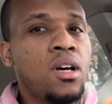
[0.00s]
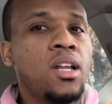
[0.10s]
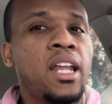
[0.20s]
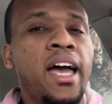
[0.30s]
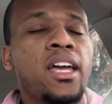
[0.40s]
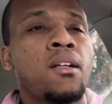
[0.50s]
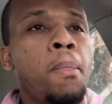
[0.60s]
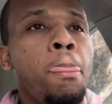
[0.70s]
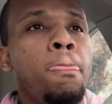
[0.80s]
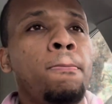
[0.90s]
Like,
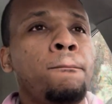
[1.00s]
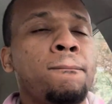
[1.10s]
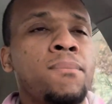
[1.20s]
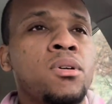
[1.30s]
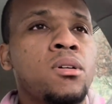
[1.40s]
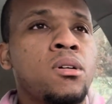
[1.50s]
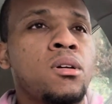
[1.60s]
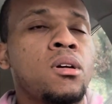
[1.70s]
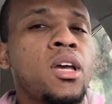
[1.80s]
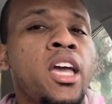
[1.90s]

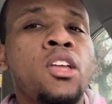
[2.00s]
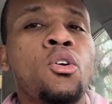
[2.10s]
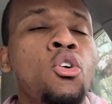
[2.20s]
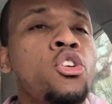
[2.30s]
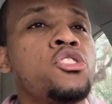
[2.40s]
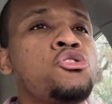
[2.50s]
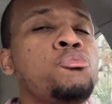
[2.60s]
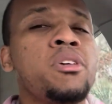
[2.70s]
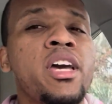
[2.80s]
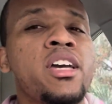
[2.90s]
in order to
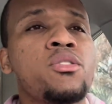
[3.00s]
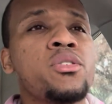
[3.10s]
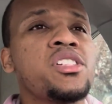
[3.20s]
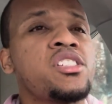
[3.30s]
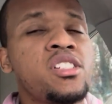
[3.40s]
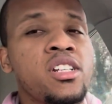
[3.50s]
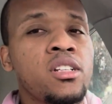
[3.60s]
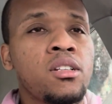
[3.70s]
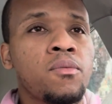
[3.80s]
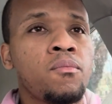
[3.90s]
be a
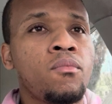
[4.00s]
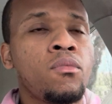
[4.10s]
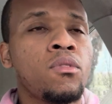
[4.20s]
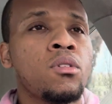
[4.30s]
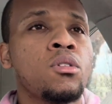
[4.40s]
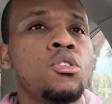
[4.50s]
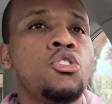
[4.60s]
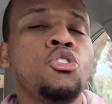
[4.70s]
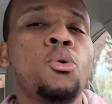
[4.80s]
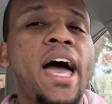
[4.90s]
Christian,
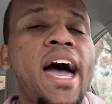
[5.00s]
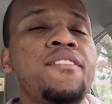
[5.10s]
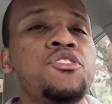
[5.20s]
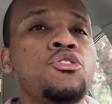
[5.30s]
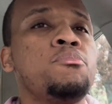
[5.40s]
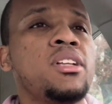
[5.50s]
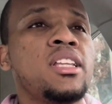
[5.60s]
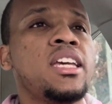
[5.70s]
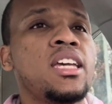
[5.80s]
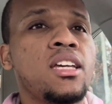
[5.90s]
you have to
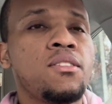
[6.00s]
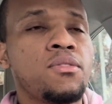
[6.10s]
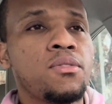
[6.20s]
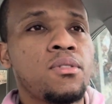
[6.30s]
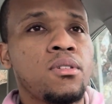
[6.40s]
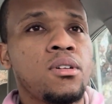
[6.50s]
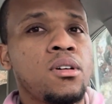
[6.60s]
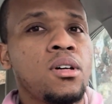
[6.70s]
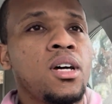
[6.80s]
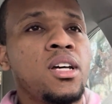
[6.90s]
believe
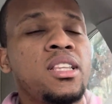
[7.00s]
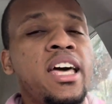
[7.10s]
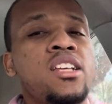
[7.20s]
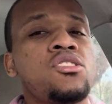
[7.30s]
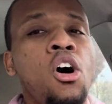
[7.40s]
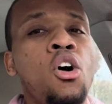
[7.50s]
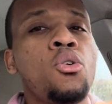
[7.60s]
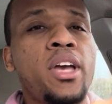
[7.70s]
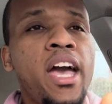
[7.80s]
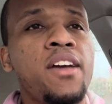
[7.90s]
that it's
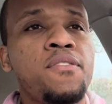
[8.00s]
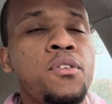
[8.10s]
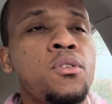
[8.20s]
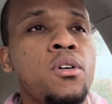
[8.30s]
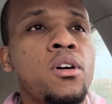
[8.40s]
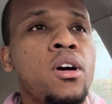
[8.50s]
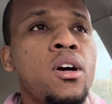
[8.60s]
okay for